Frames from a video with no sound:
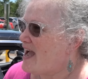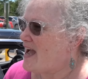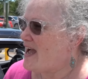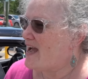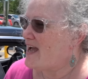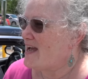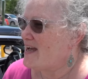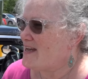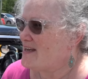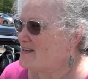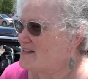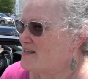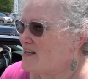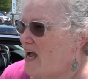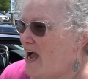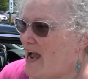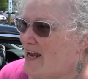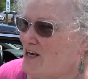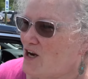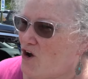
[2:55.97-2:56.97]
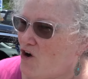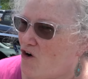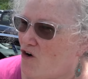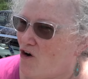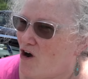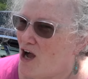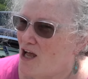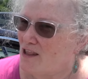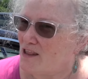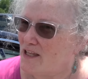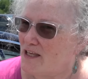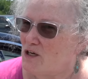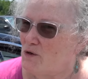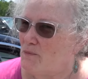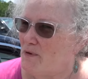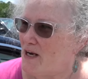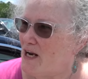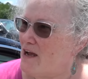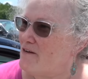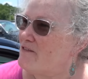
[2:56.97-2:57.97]
And I know a little
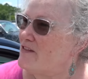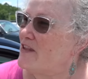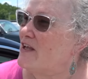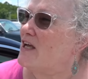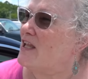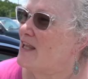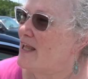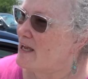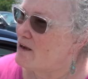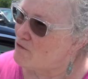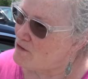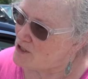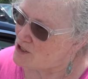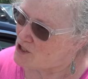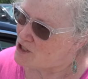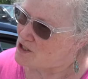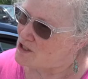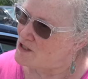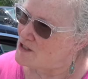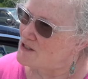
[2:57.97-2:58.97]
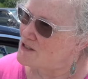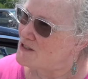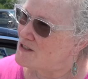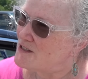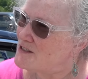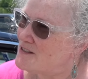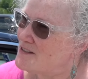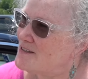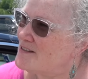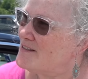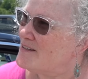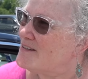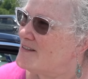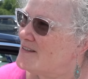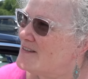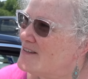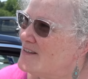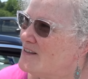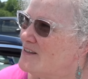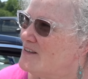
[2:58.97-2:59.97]
bit of the language. Oh,